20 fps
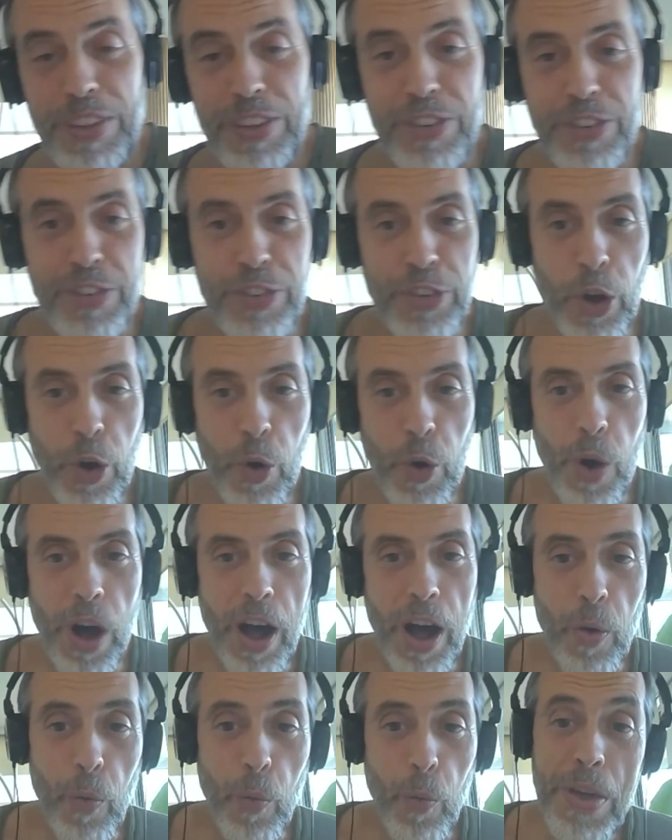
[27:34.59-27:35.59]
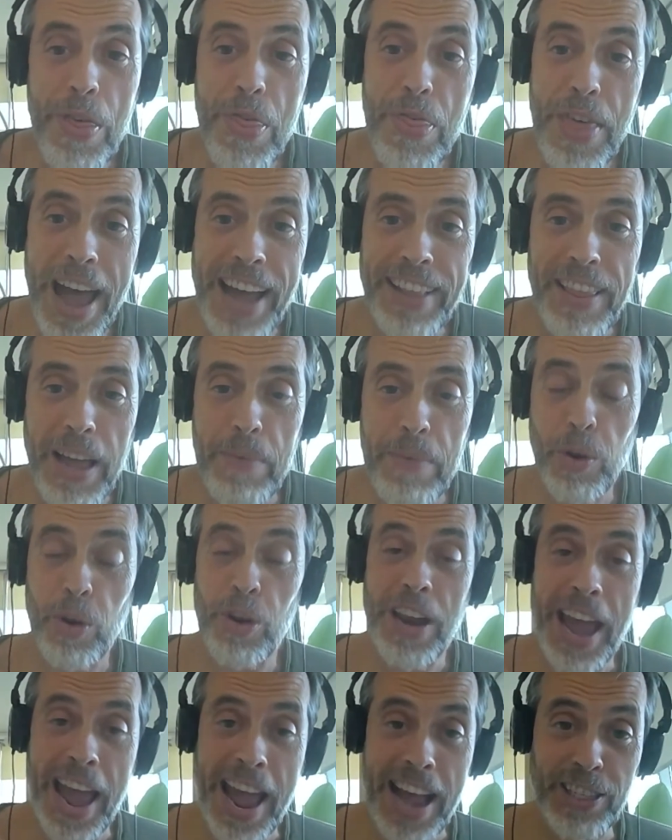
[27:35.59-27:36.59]
So with that, I'm going
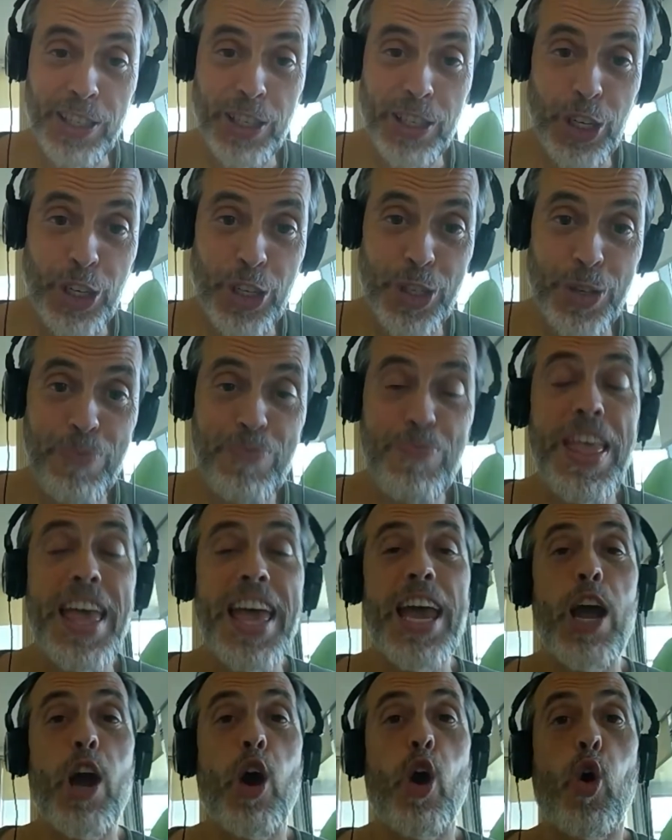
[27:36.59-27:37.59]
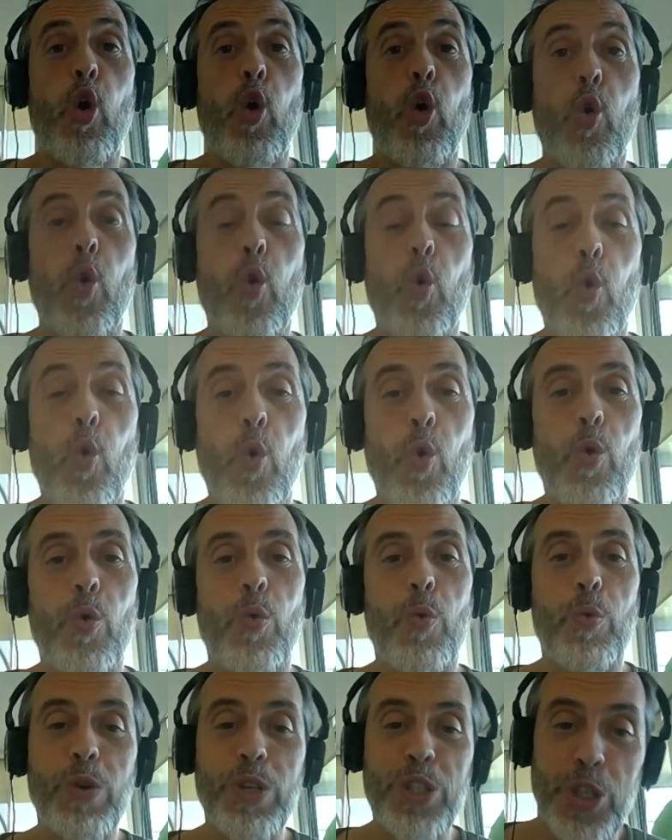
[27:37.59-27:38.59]
to ask you, who
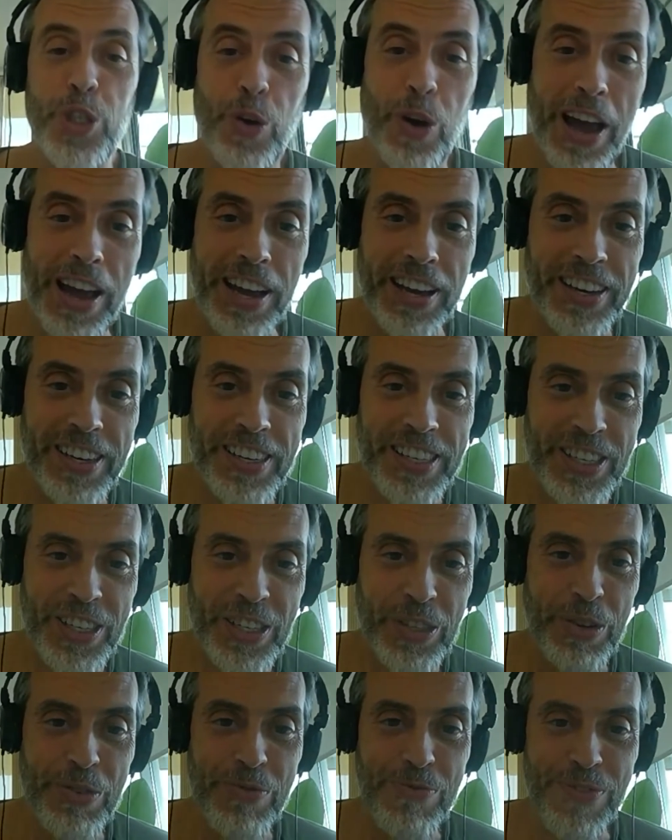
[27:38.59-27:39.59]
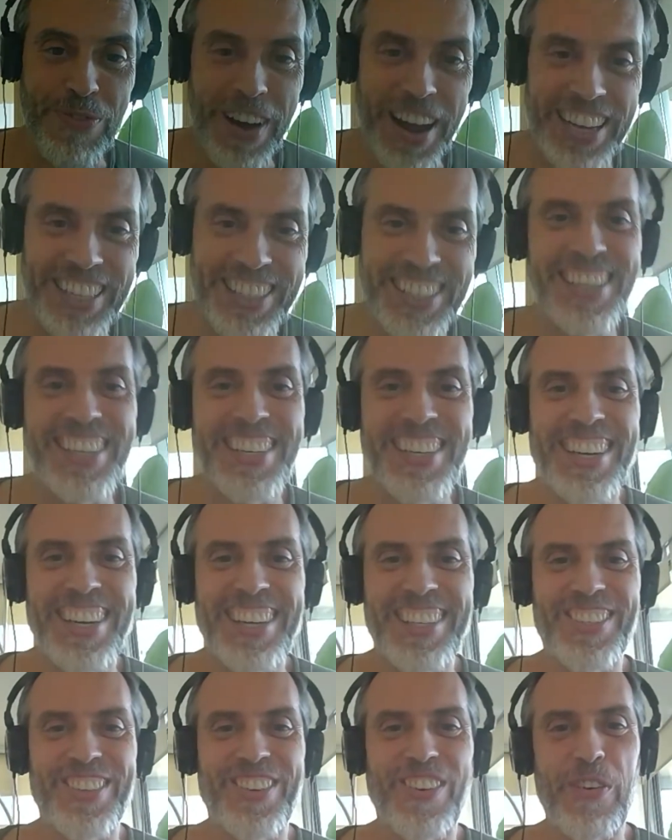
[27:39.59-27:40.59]
would you like us to invite
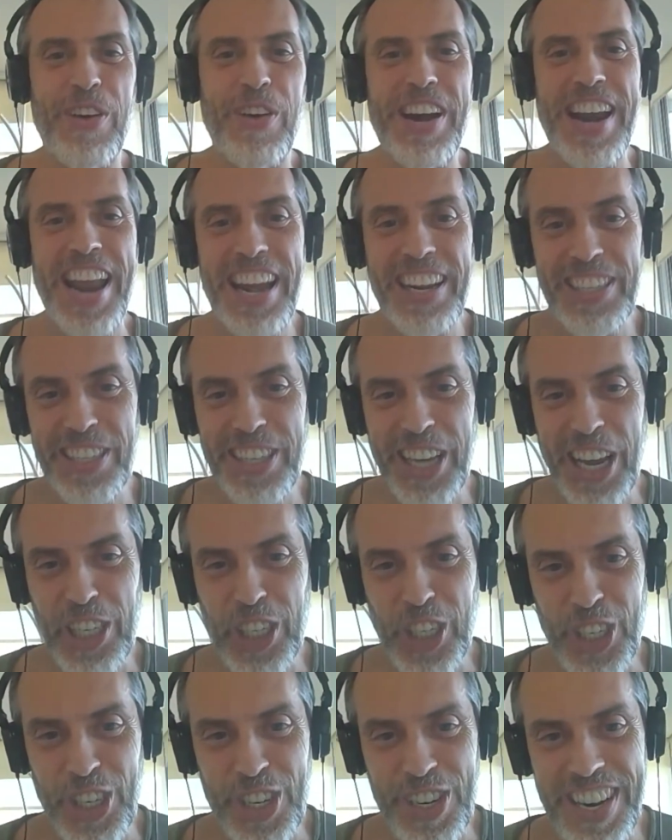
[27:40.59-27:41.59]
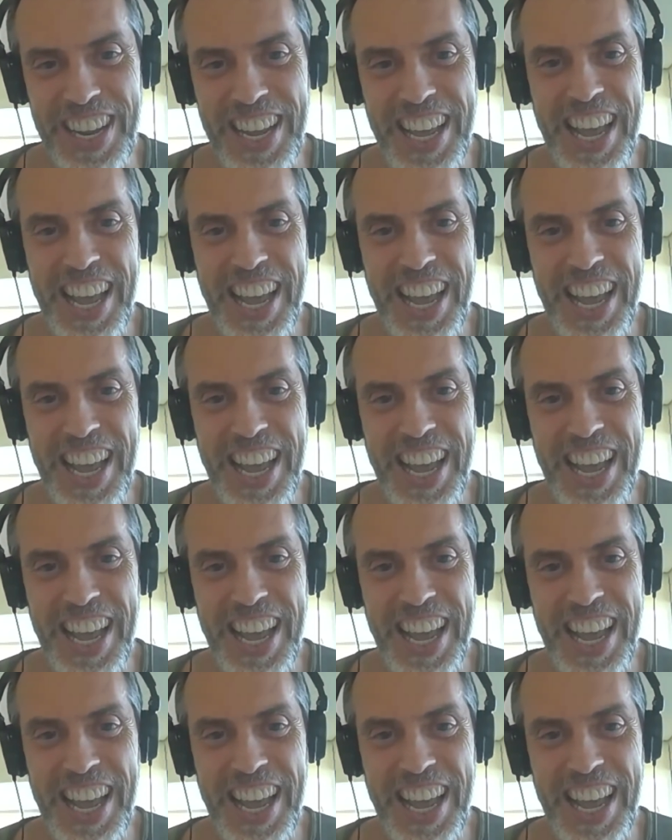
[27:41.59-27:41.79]
to our next session,